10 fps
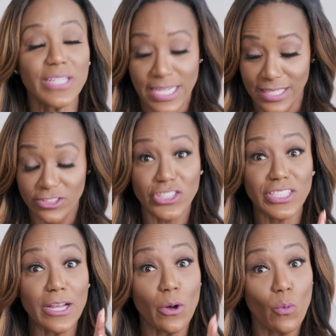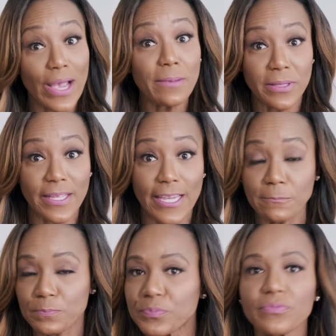is just take a white plate
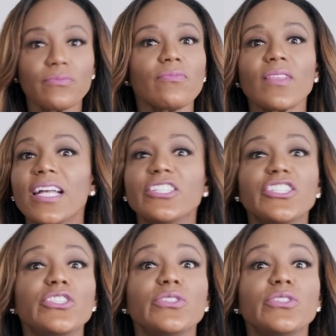and just